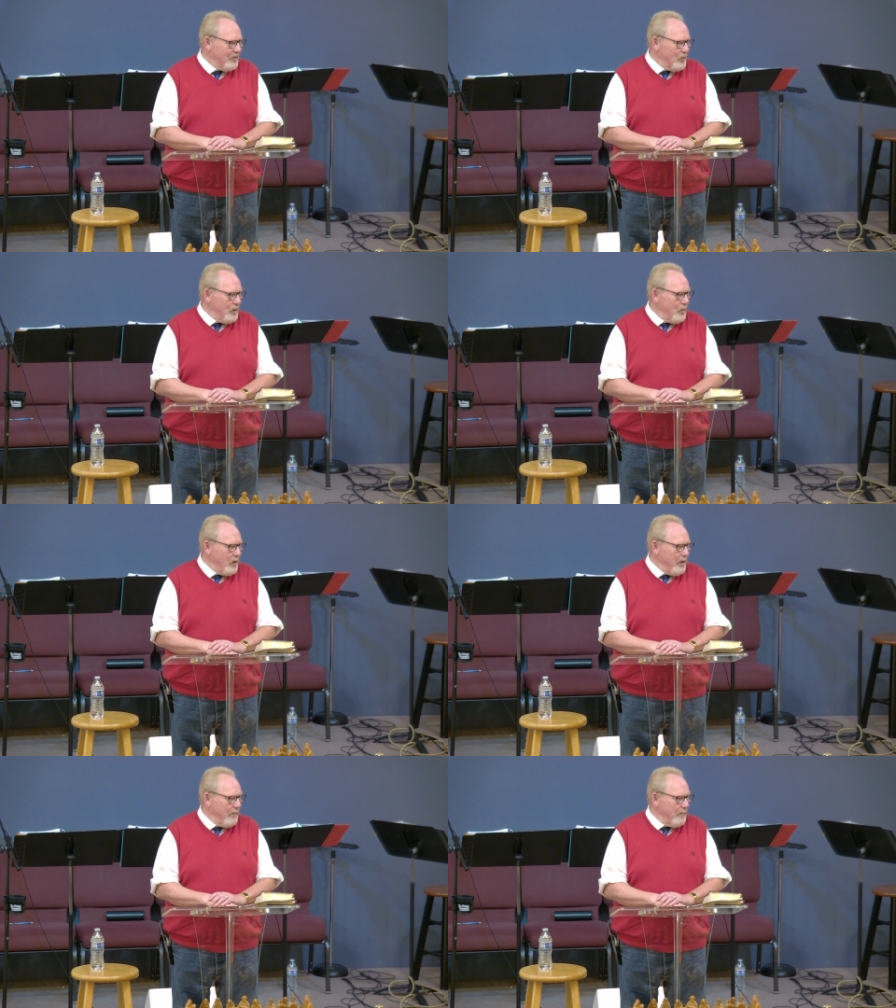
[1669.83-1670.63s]
So,
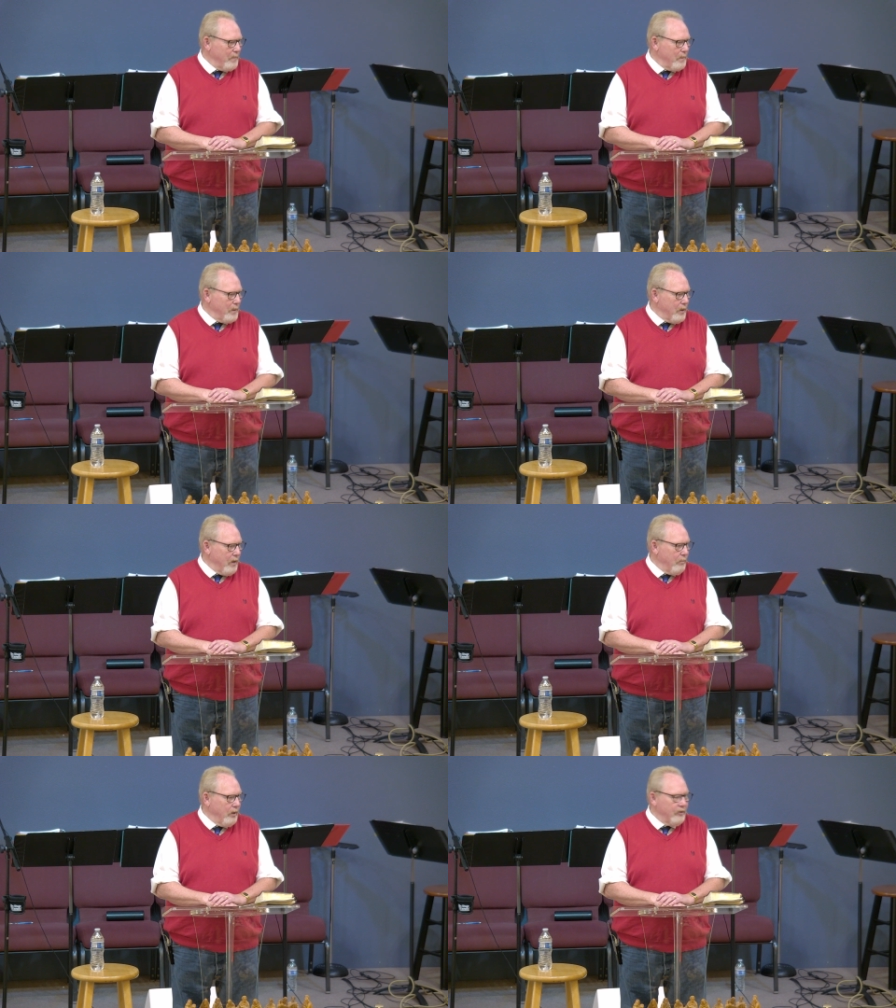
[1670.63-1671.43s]
anyway,
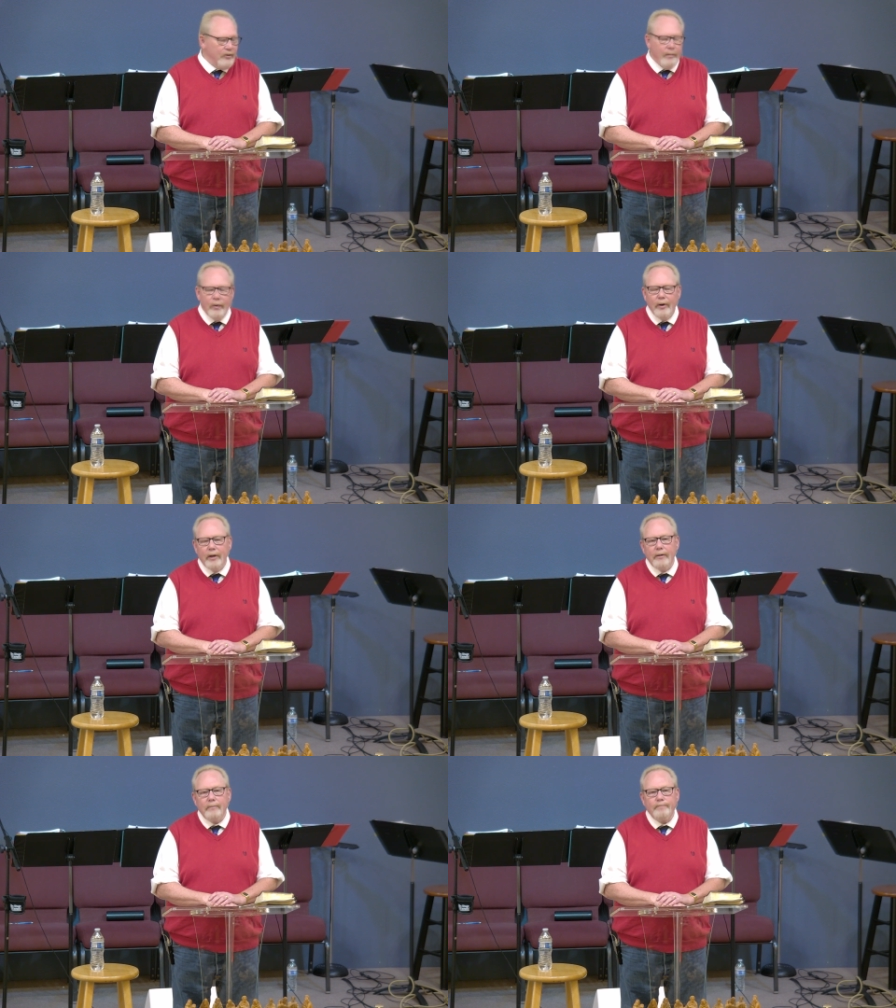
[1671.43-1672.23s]
God bless
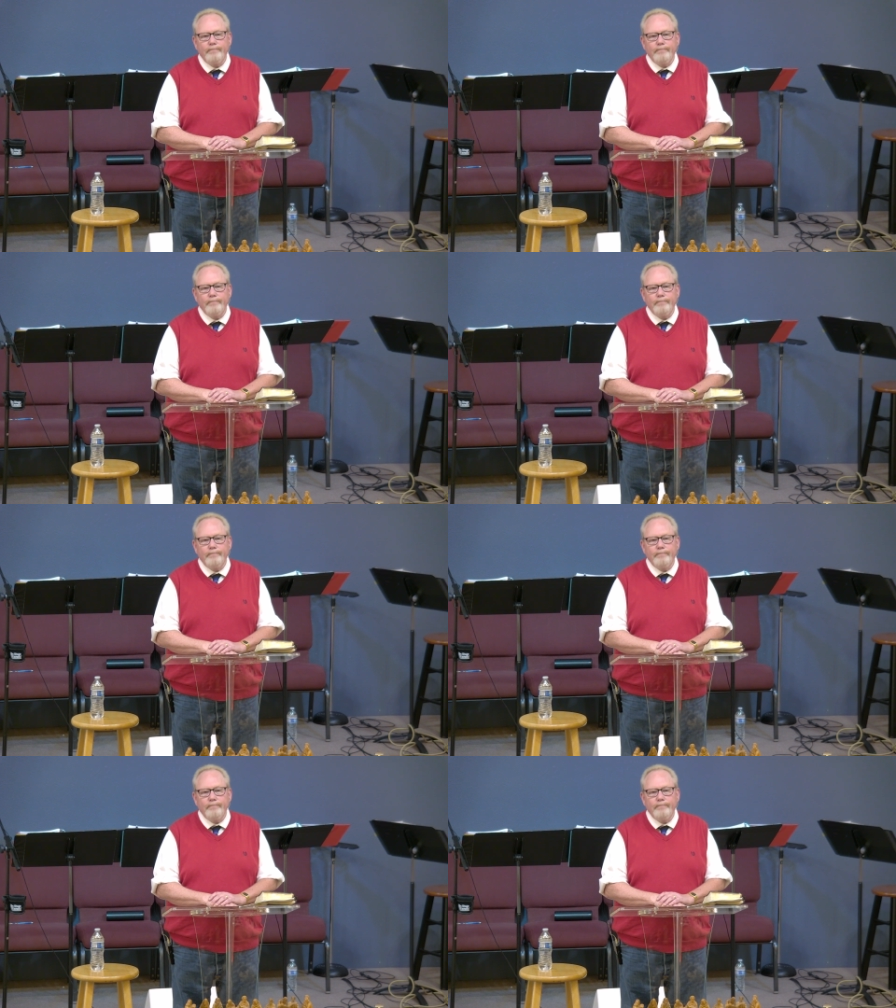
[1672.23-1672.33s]
America.